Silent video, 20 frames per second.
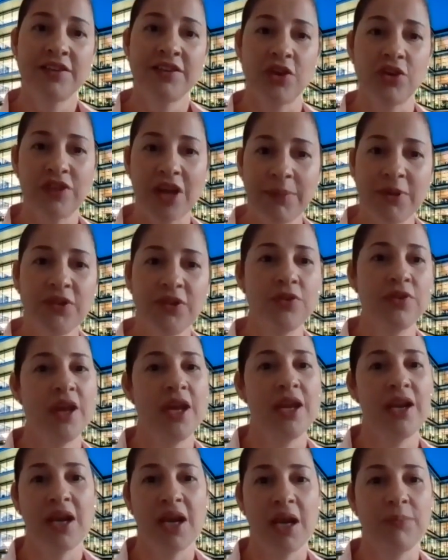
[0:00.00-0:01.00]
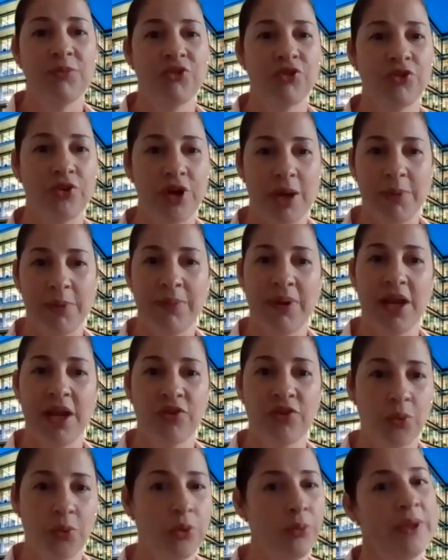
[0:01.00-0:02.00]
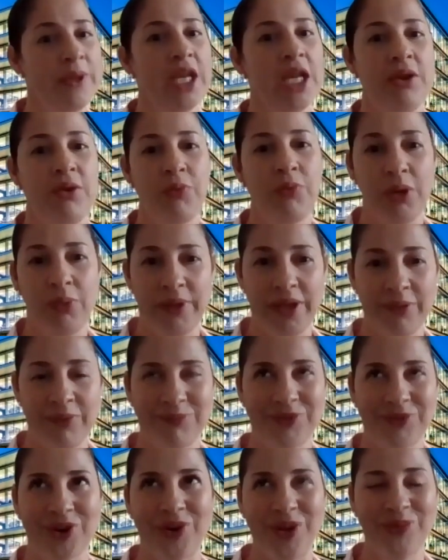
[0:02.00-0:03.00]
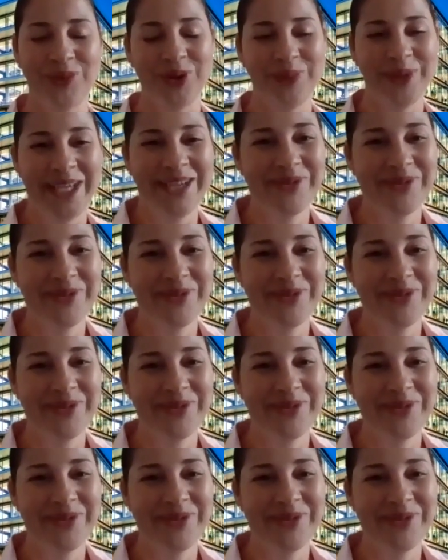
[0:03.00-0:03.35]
so tap into them, and I'm sure everybody will be willing, sorry, will be